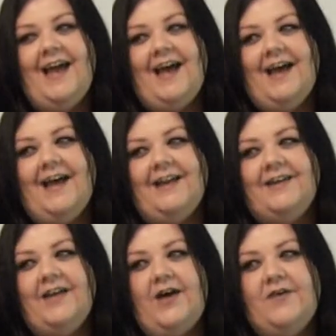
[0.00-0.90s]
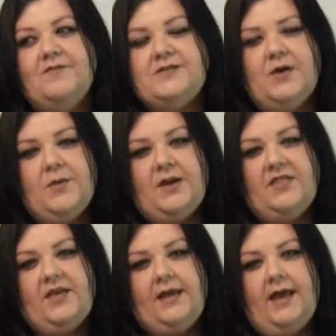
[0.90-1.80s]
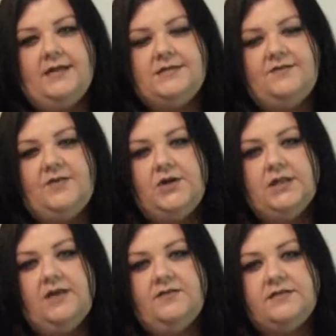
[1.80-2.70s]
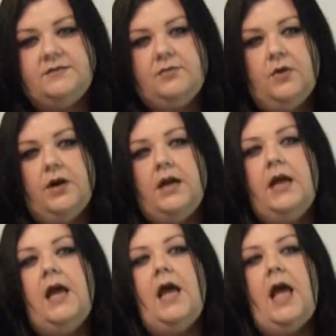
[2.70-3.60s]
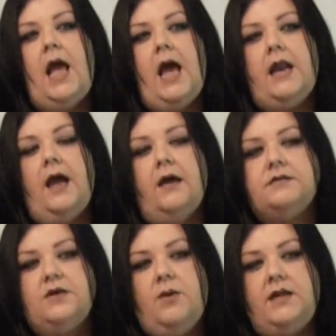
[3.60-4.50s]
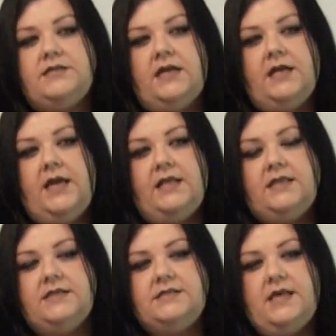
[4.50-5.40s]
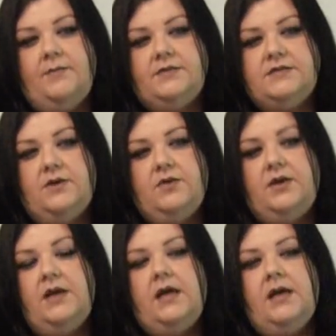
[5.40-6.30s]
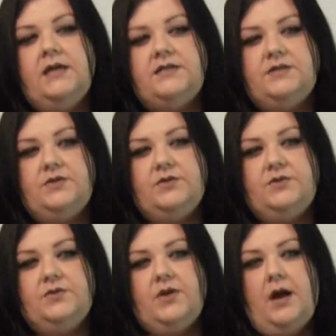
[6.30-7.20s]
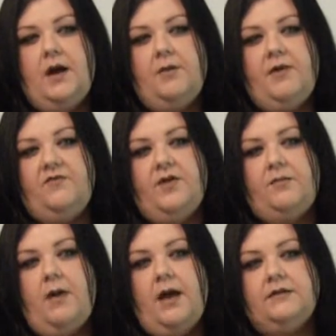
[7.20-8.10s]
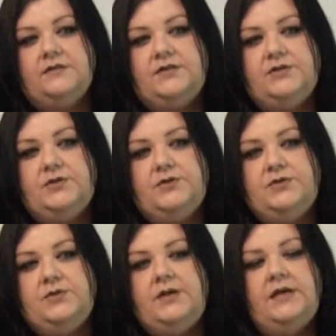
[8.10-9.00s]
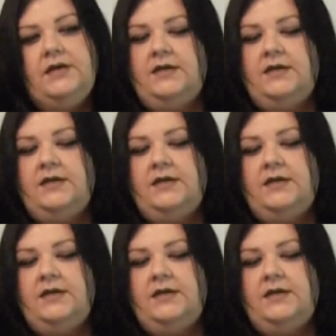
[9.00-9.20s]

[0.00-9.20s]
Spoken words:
And so I want to thank Angie for her love and support. And I also want to dedicate this episode to my friend Myles, who